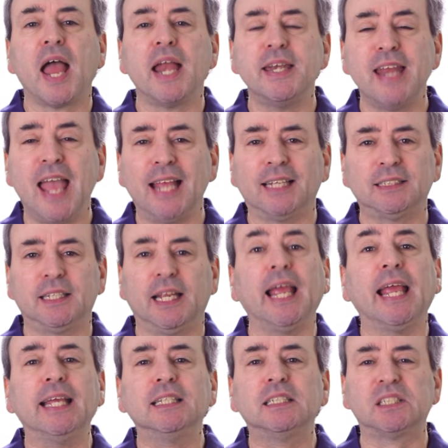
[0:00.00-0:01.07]
Next
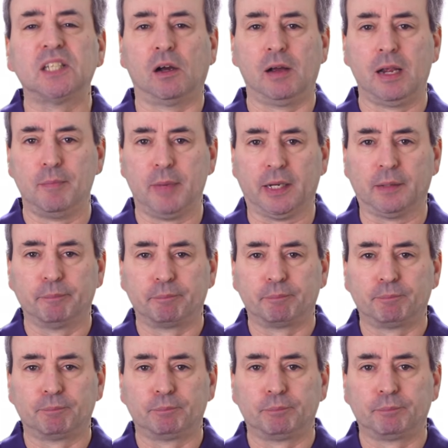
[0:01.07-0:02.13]
is timing.
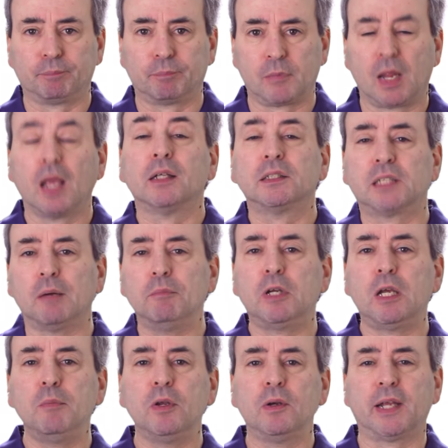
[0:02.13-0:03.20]
Some
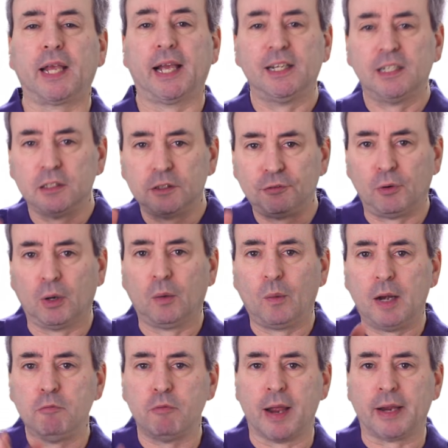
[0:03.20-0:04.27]
communications follow
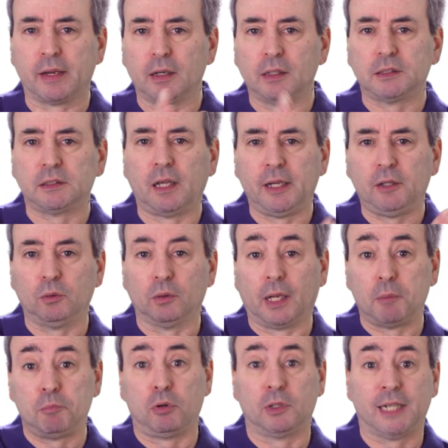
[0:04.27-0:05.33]
a regular cycle,
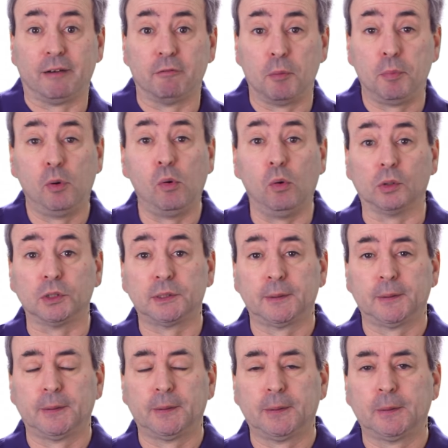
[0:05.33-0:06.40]
like project reports.
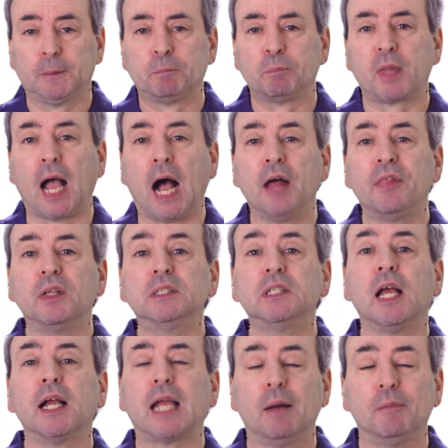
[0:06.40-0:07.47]
Others
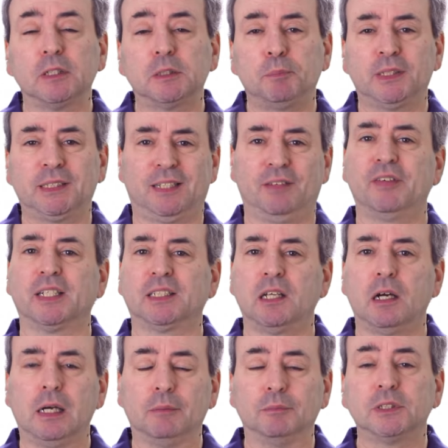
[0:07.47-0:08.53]
come at specific
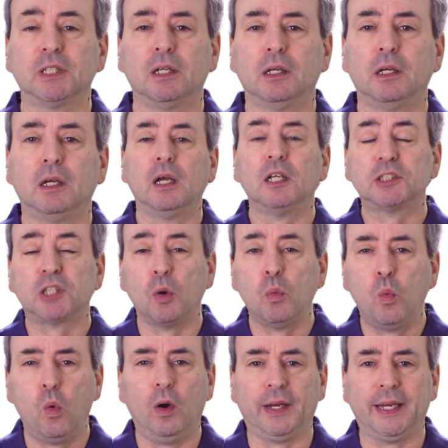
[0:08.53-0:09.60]
times. So
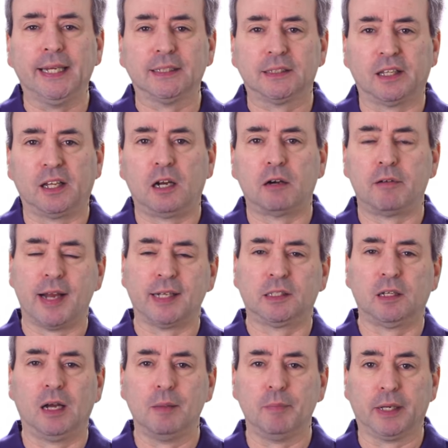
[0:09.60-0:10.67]
what is the correct
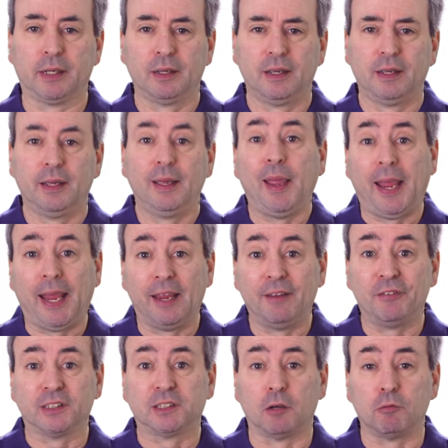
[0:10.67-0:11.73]
timing?
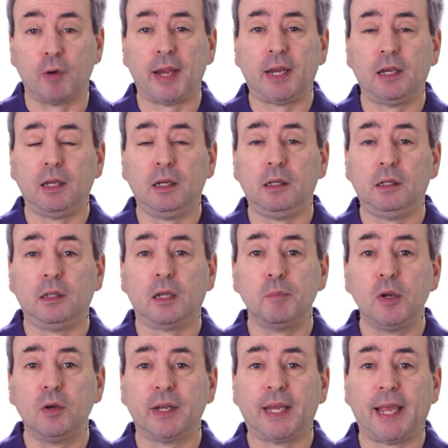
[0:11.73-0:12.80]
If it's a regular
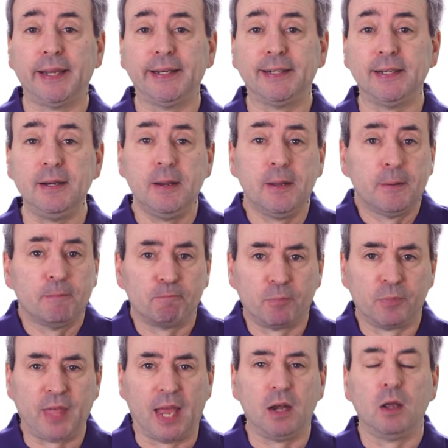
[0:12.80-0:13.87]
communication,
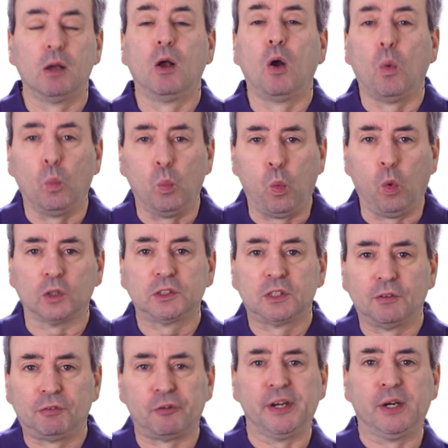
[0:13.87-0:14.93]
then what's
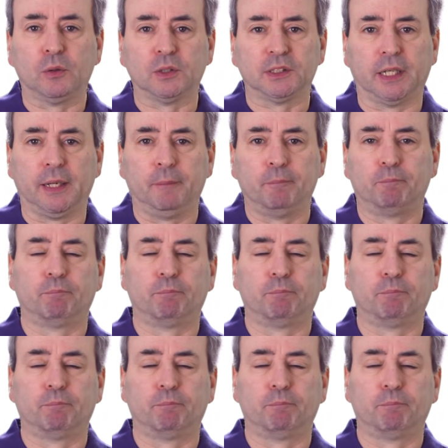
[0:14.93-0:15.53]
the frequency?